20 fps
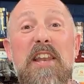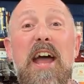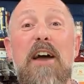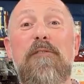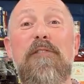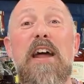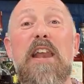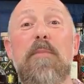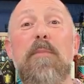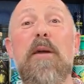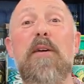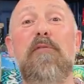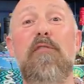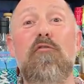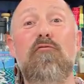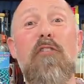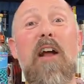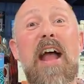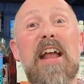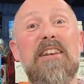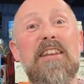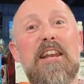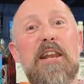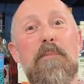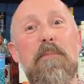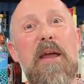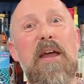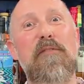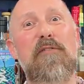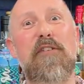So now I've had a bit of a rant
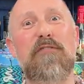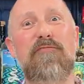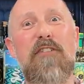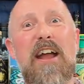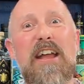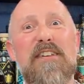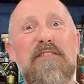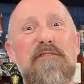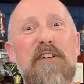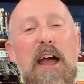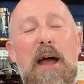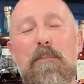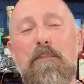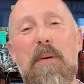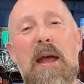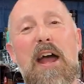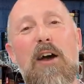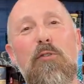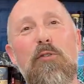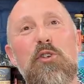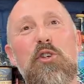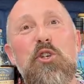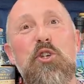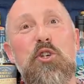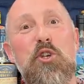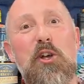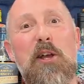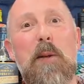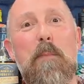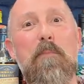and a bit of a rave about
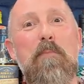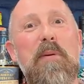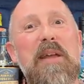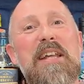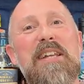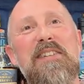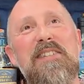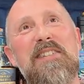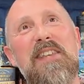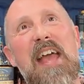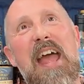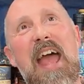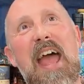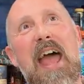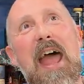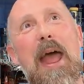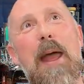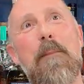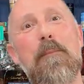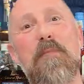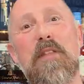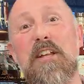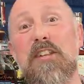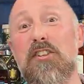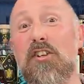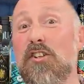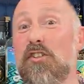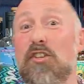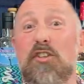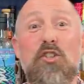sugar beet
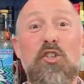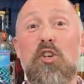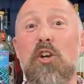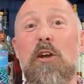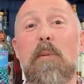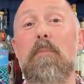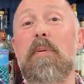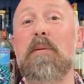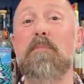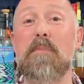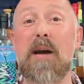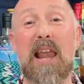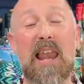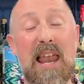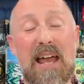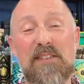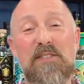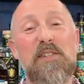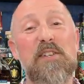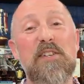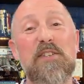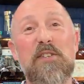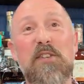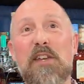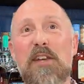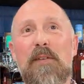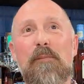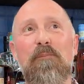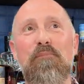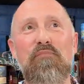and the sugar beet
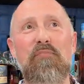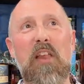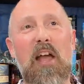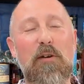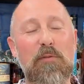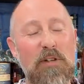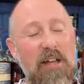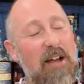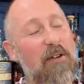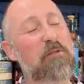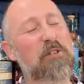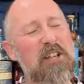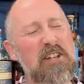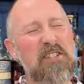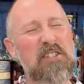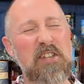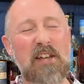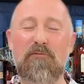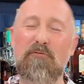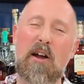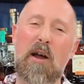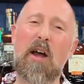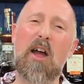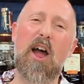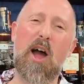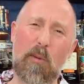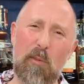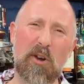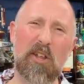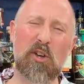molasses. I was going to say rum.
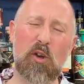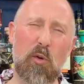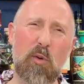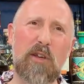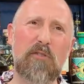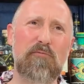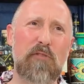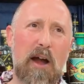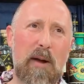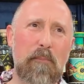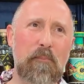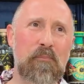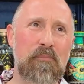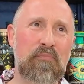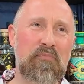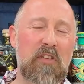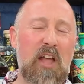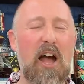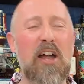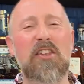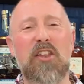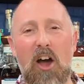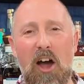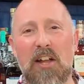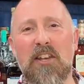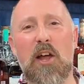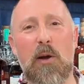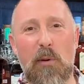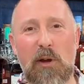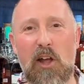I want to call it rum.
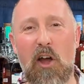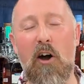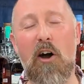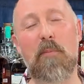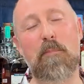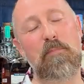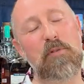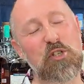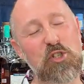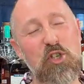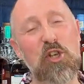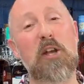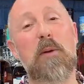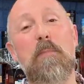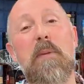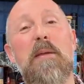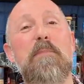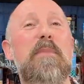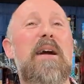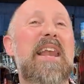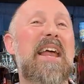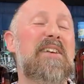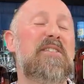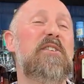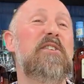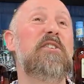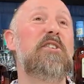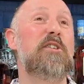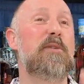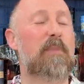And I know I can't, but sugar beet
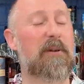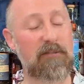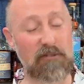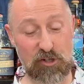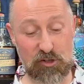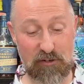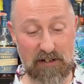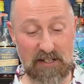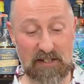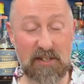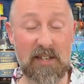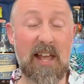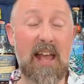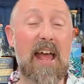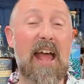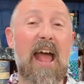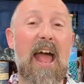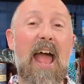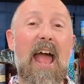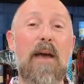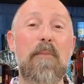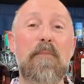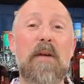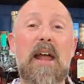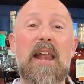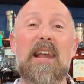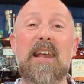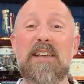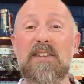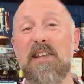molasses spirit drinks.
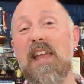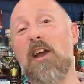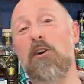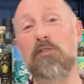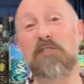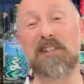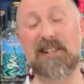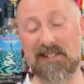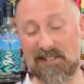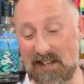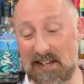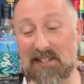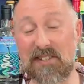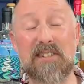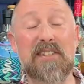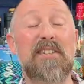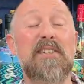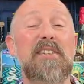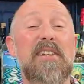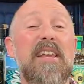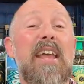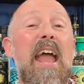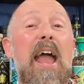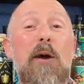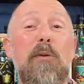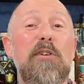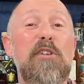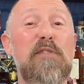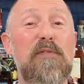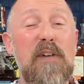Let's get on to the tasting and see
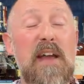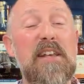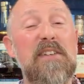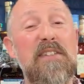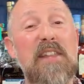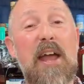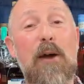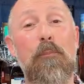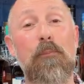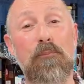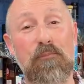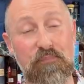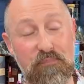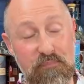how this fares. Now,